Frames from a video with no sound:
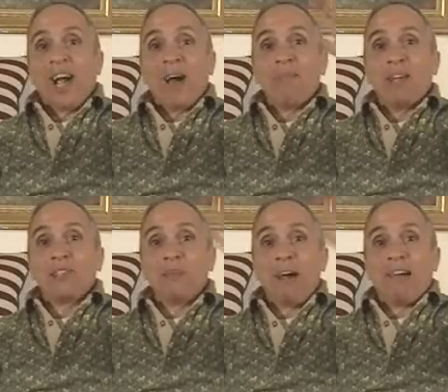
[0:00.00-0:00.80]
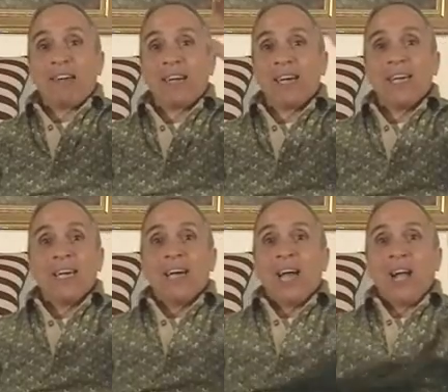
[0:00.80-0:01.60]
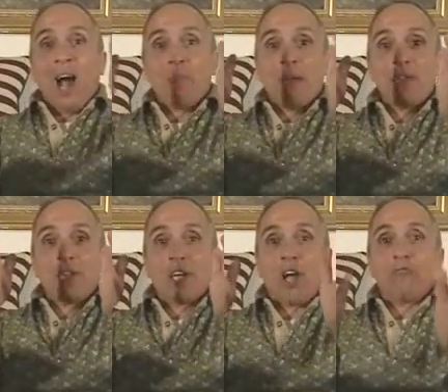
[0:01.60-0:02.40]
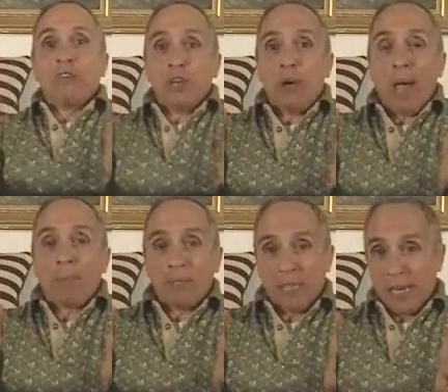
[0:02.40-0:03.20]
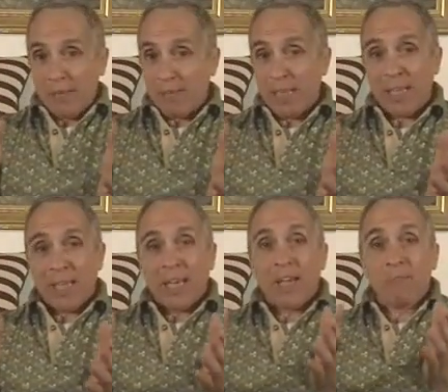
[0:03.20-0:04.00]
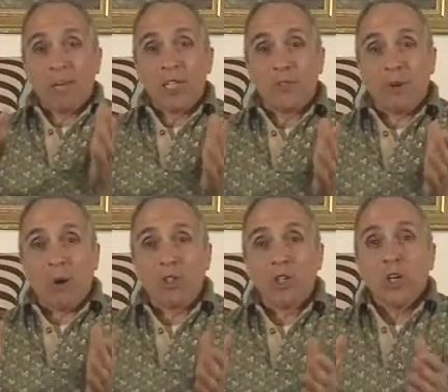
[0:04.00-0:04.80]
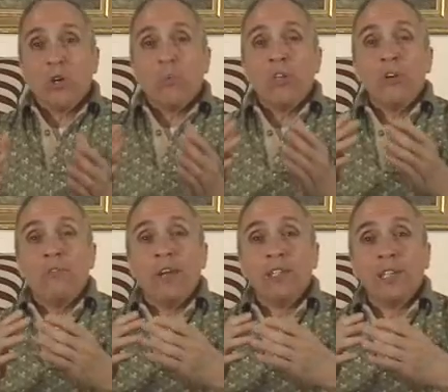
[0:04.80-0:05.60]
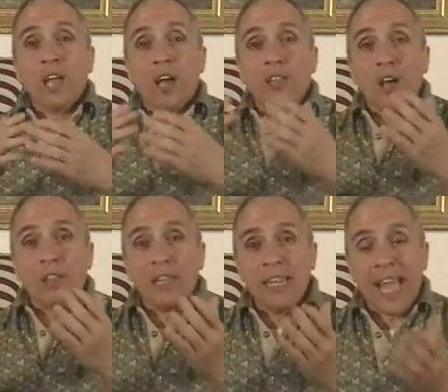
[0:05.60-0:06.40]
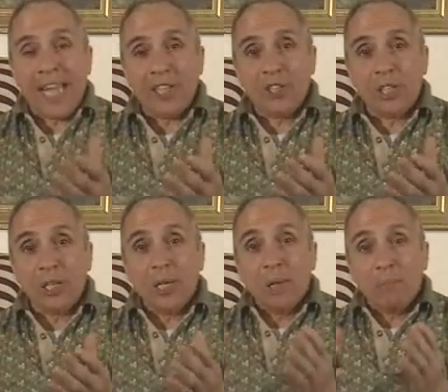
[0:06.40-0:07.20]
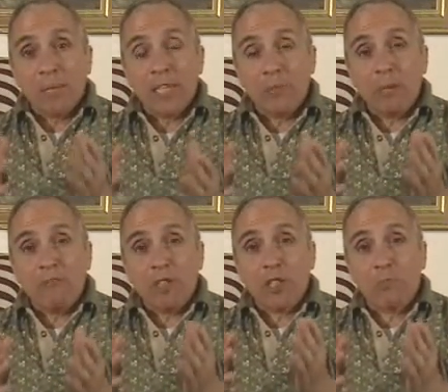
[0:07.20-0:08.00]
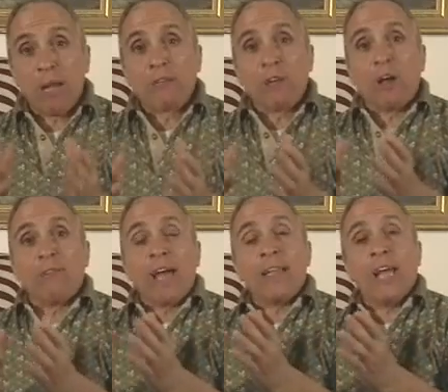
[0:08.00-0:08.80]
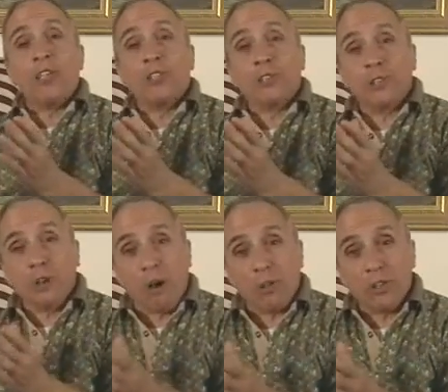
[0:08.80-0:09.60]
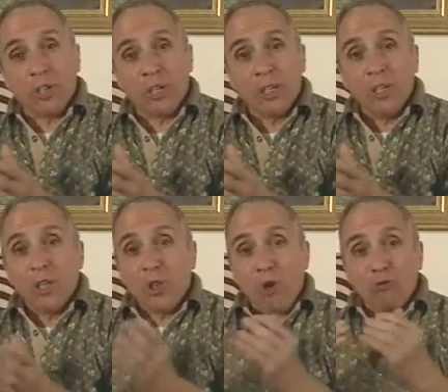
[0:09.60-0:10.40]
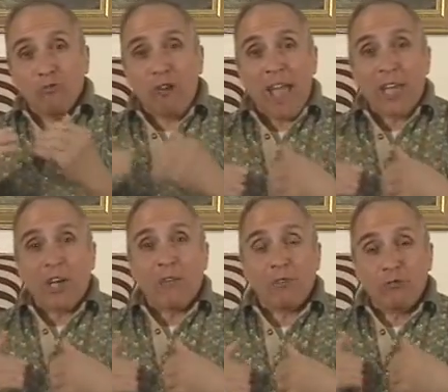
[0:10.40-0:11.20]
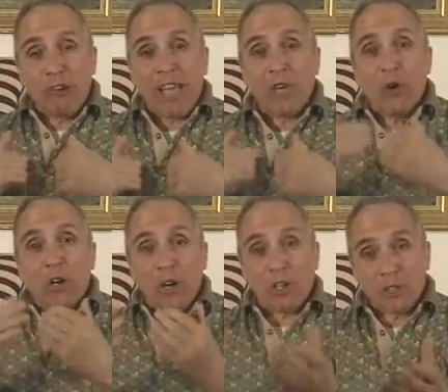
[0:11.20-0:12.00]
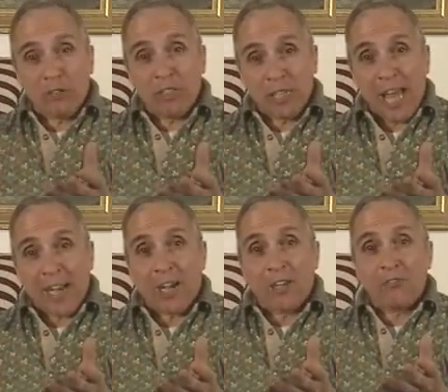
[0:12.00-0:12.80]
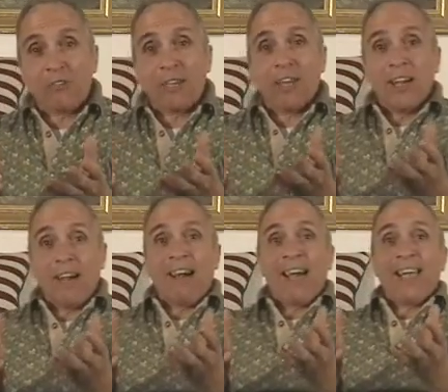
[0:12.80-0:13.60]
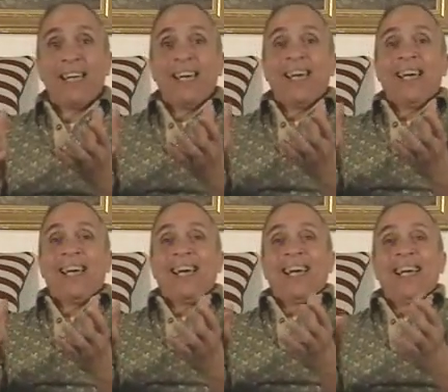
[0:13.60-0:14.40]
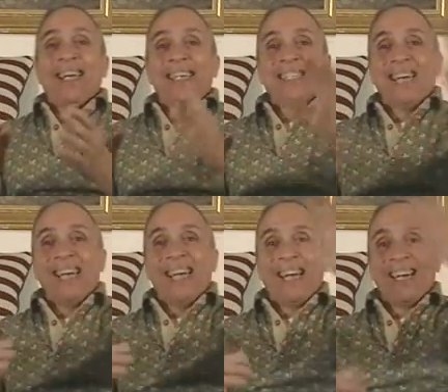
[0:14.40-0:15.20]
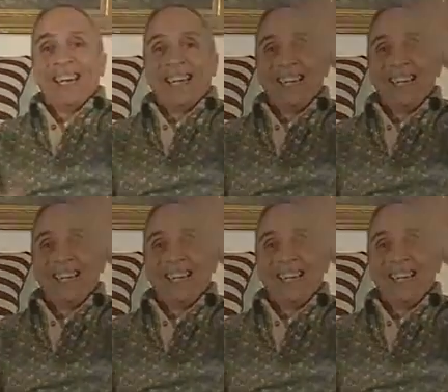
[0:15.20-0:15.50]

God bless America. And God bless the country you happen to live in. And please, folks, when you visit another nation, please be respectful of that nation's culture. Don't drag your culture into that country. All right? See ya.